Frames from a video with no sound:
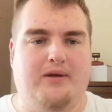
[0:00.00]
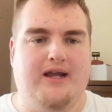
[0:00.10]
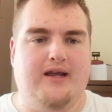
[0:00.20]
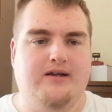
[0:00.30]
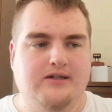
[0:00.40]

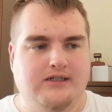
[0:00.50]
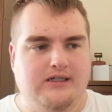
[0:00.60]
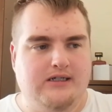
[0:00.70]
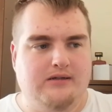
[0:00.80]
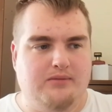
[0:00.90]
player,
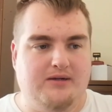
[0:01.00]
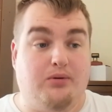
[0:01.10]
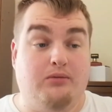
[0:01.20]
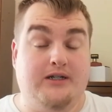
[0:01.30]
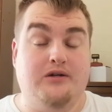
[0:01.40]
but he
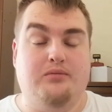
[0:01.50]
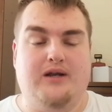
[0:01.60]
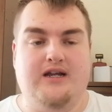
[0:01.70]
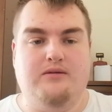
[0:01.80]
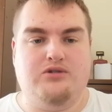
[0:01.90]
probably could
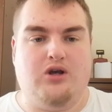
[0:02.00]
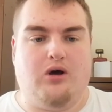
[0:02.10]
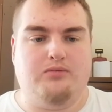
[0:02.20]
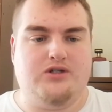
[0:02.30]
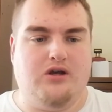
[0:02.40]
play up top.